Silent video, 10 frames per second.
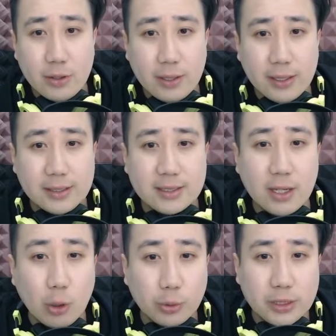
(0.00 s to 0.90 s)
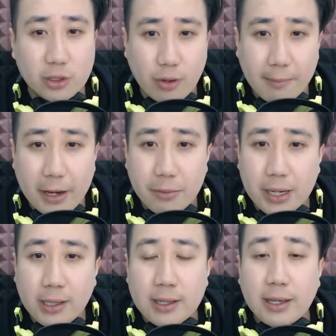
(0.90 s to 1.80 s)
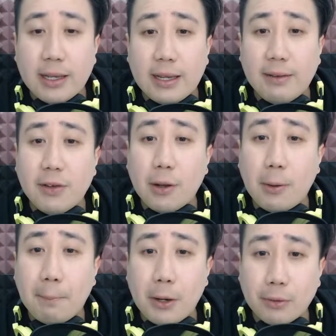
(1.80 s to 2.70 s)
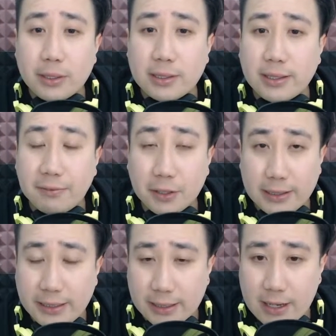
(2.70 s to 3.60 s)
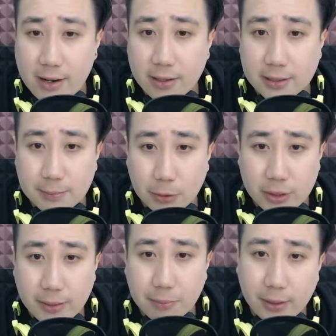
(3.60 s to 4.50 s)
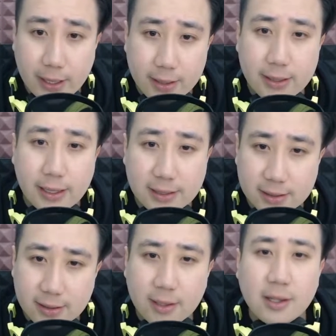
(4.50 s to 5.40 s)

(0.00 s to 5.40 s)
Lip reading: its owner's drop area. If your leader card is Boujack Brigade, yes,